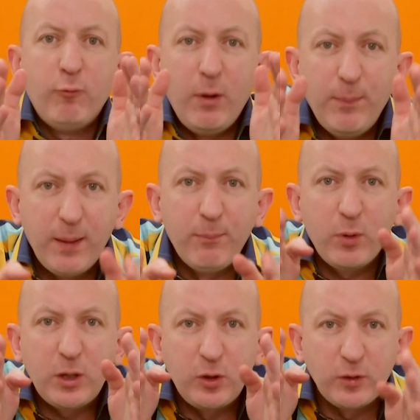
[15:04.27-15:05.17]

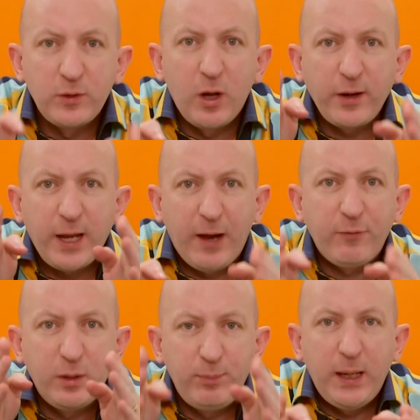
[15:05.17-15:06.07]
Remember, it does not
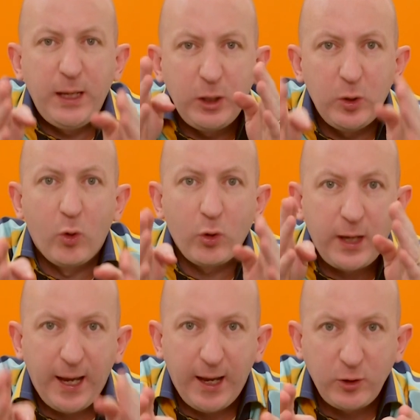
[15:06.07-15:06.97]
have to be your
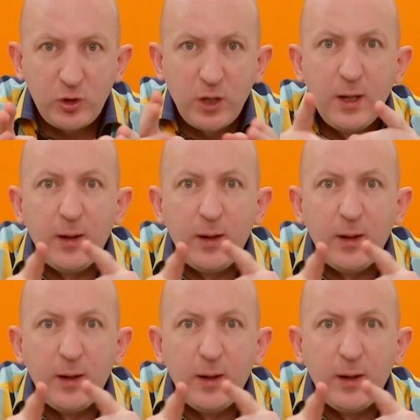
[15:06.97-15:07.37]
cash.